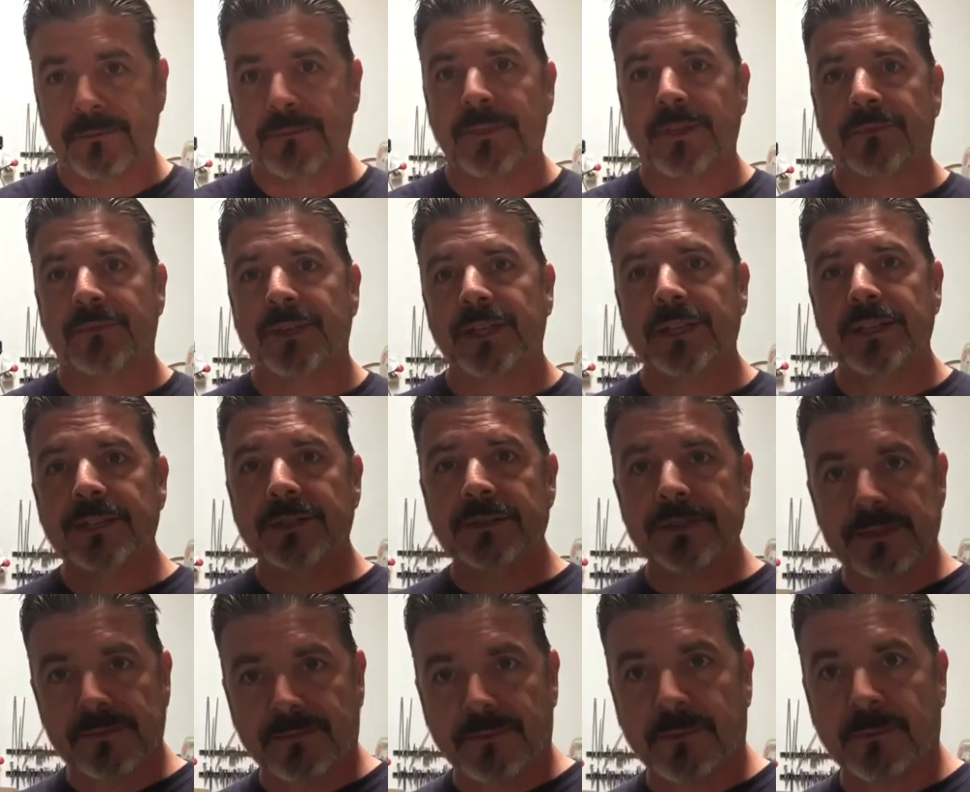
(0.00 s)
If he can
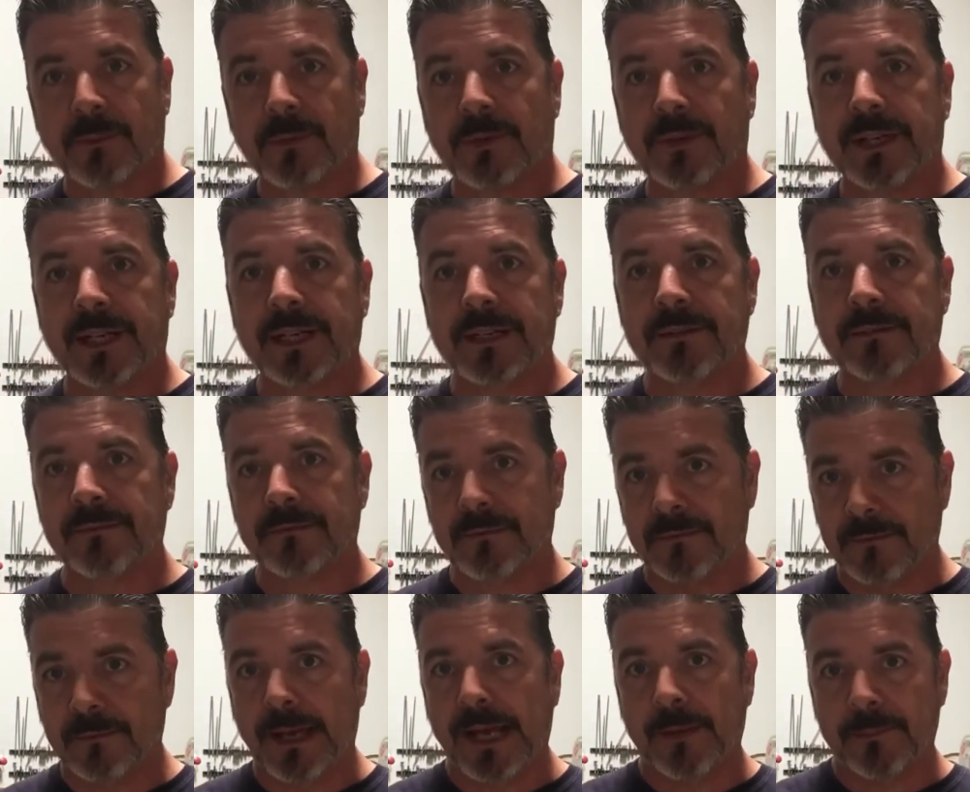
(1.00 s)
use it for marine
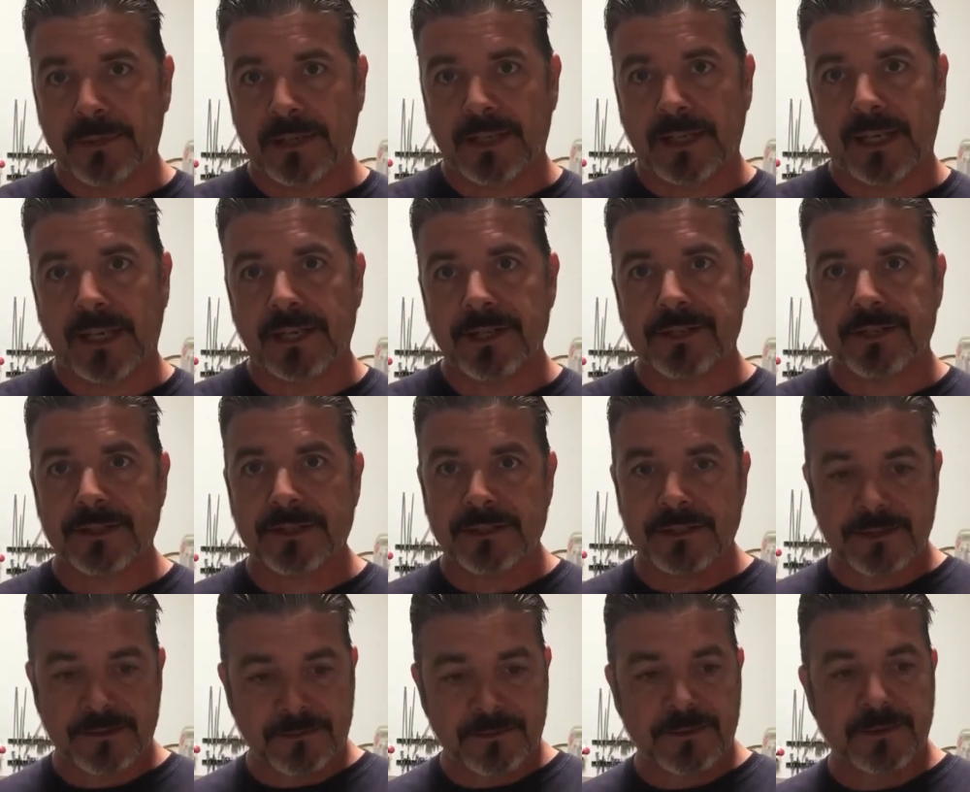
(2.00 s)

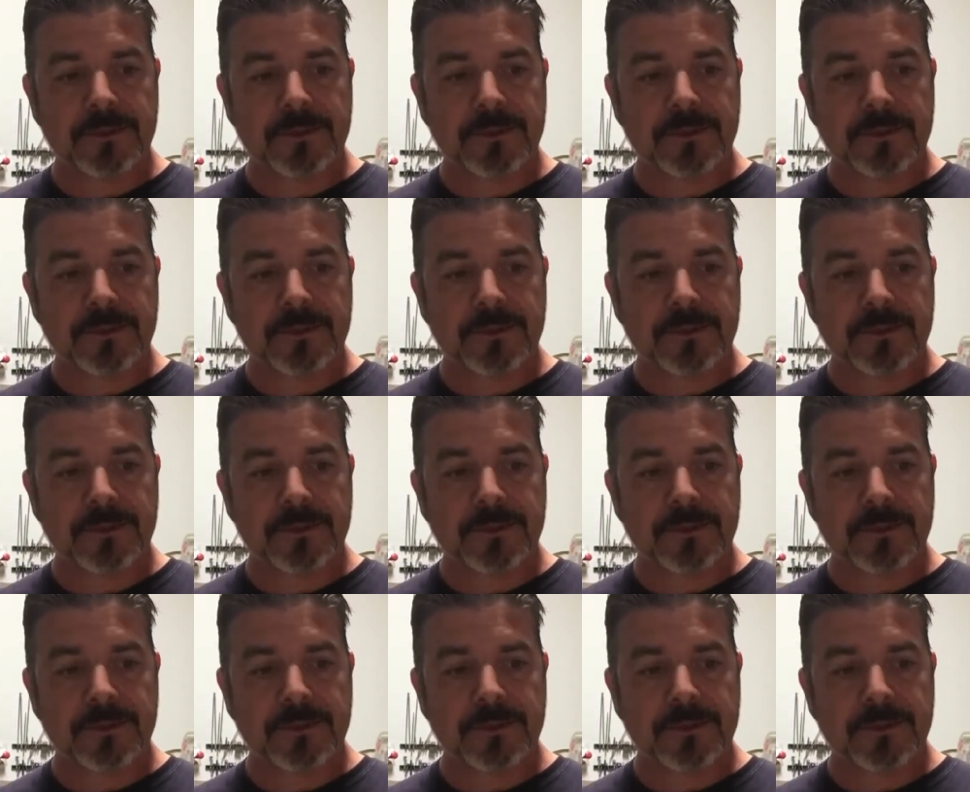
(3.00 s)
applications,